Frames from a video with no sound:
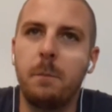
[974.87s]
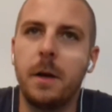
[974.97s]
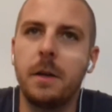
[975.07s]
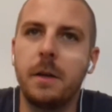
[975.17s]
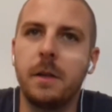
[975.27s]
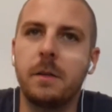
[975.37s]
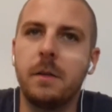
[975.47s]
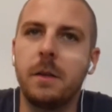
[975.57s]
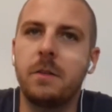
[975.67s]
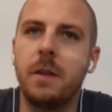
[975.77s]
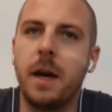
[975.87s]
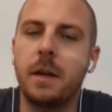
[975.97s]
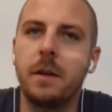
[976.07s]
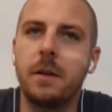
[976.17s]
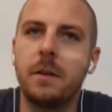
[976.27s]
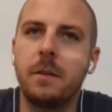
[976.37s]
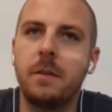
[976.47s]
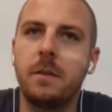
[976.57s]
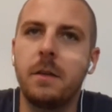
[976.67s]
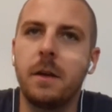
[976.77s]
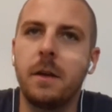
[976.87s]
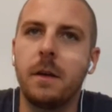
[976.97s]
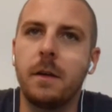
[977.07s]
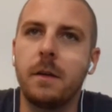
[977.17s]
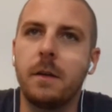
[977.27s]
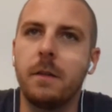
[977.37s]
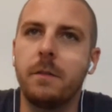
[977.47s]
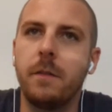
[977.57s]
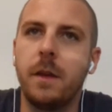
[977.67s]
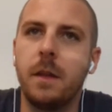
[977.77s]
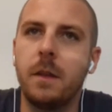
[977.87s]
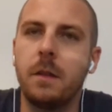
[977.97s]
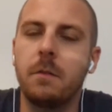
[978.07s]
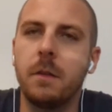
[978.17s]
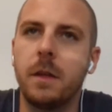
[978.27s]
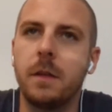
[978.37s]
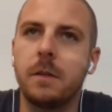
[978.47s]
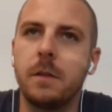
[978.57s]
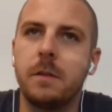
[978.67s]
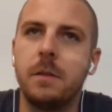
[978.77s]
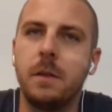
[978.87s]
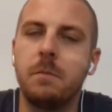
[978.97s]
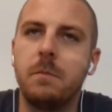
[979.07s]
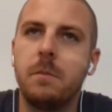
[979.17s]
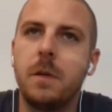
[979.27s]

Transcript: But it's not because of anything related to the team.